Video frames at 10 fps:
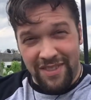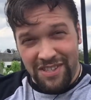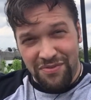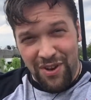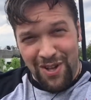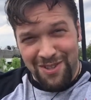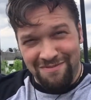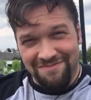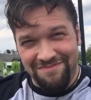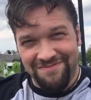This fall,
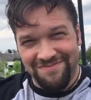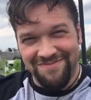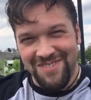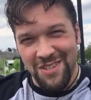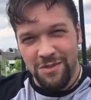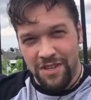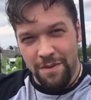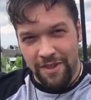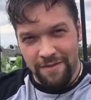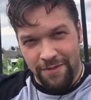it was
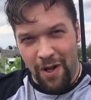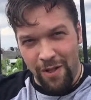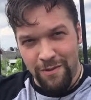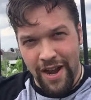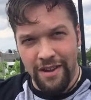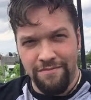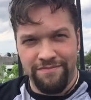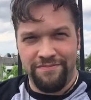gonna be the fall all right.